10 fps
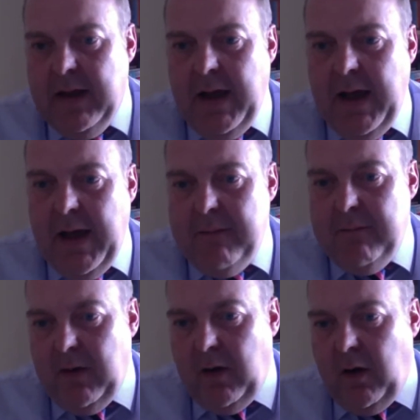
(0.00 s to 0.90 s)

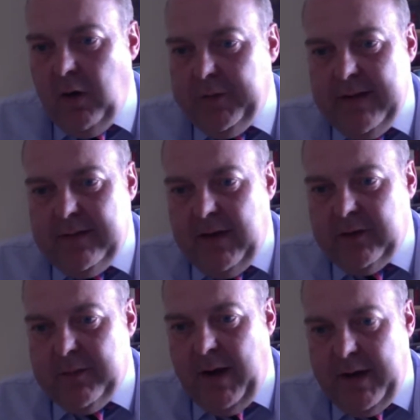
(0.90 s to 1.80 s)
all details
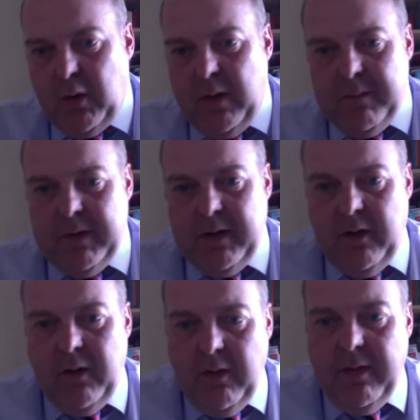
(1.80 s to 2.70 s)
about equipment
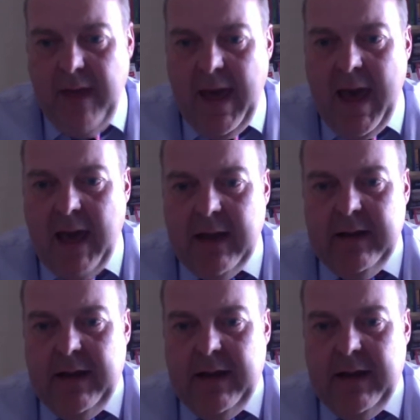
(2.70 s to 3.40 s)
are on there.